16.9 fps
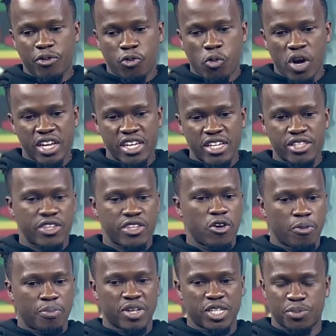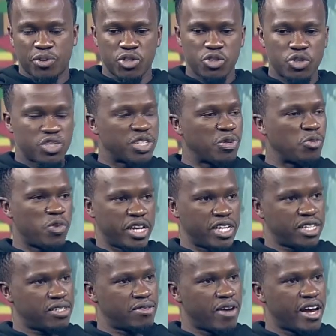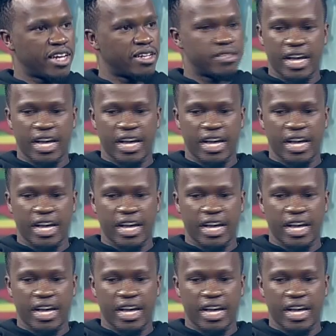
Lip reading: of what Ethiopia is producing wheat, right?